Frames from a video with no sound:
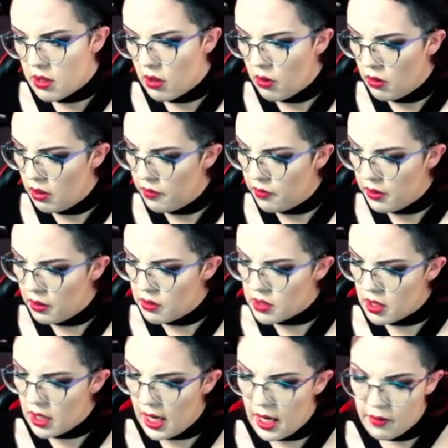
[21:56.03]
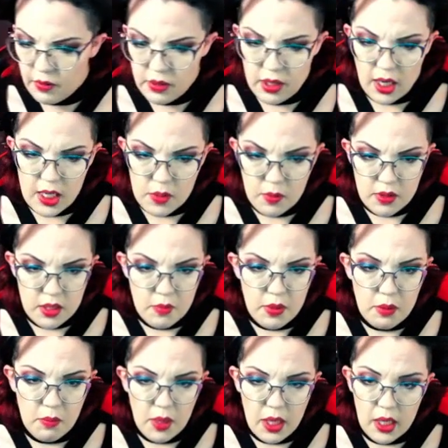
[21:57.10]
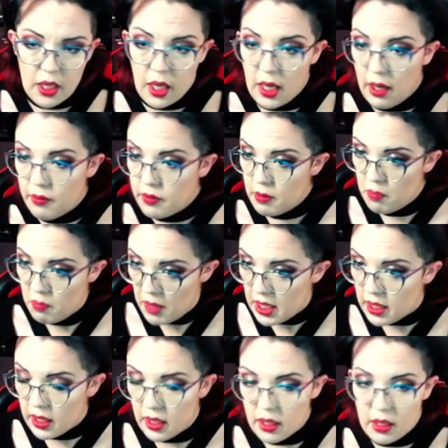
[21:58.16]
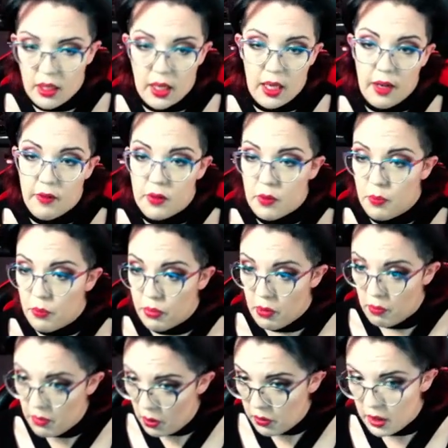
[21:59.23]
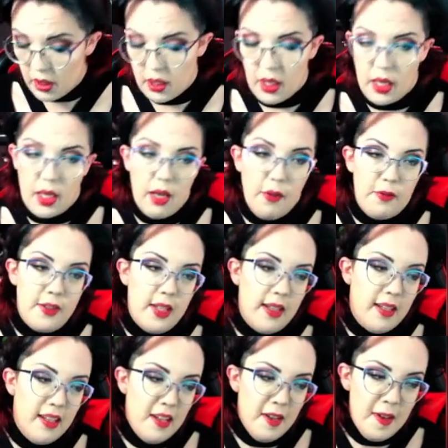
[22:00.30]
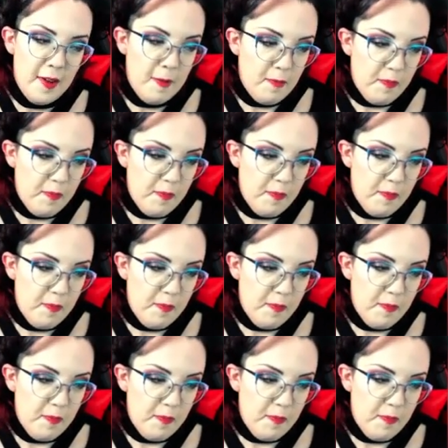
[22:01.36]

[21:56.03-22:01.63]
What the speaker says: So if there's an advertisement to be made, I have to make it, I have to promote it, I have to...